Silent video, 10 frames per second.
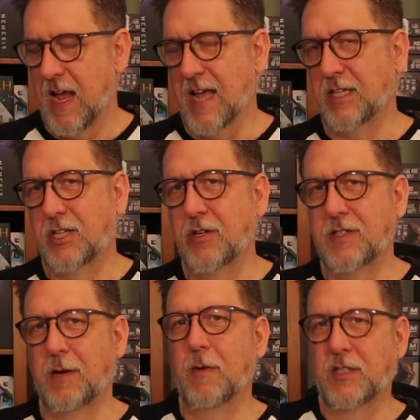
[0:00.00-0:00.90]
In
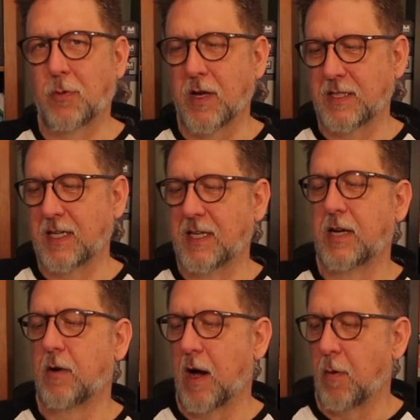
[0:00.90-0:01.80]
choosing which ones to
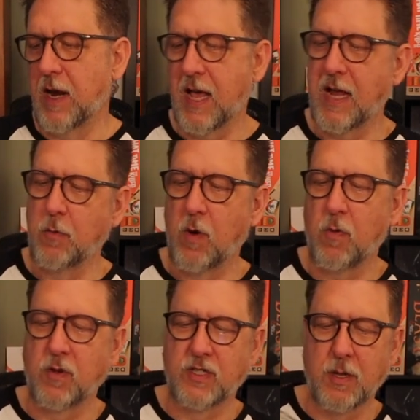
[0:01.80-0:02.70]
do, I went ahead and
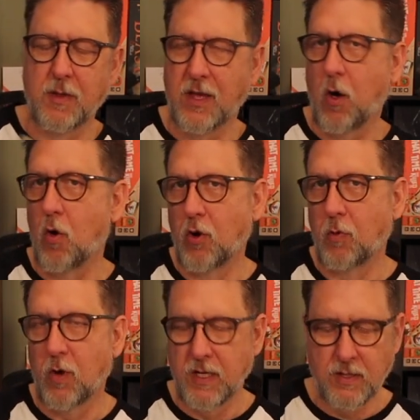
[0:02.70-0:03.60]
went with some of the older
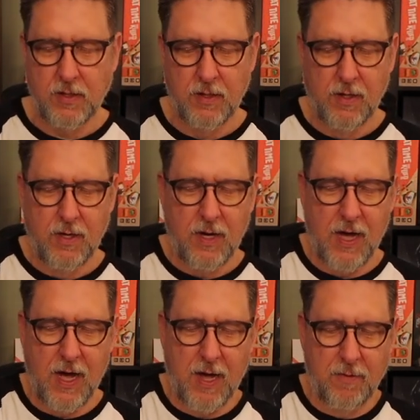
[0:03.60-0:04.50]
ones,
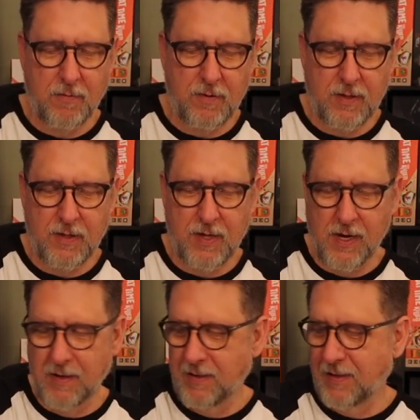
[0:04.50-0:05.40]

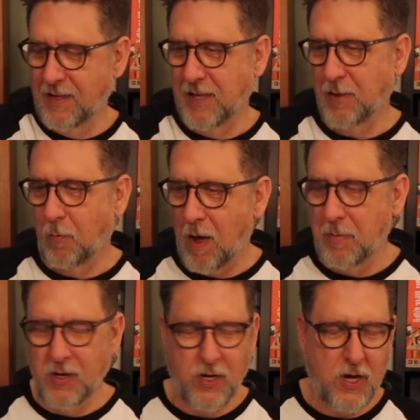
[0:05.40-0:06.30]
like the
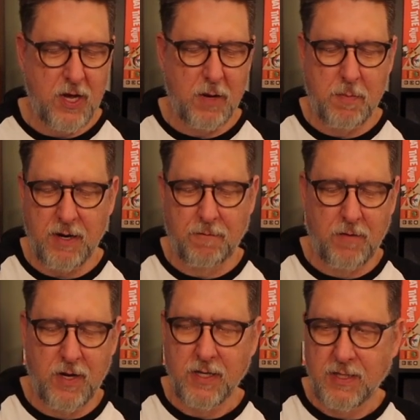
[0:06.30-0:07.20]
Robin Hood and
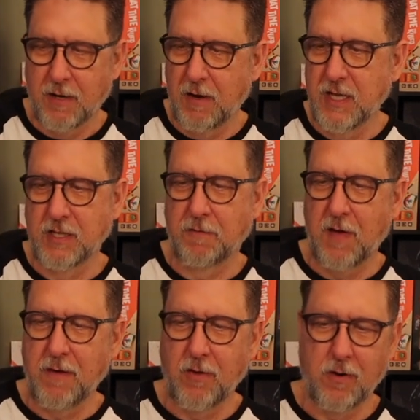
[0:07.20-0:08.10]
Bigfoot is a
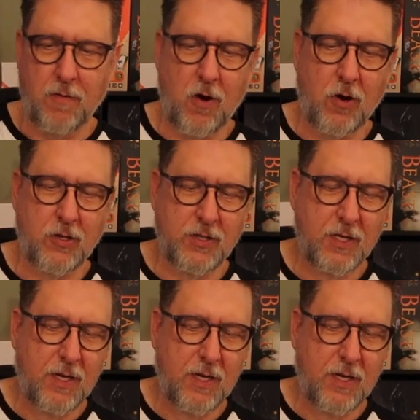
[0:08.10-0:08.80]
favorite of ours.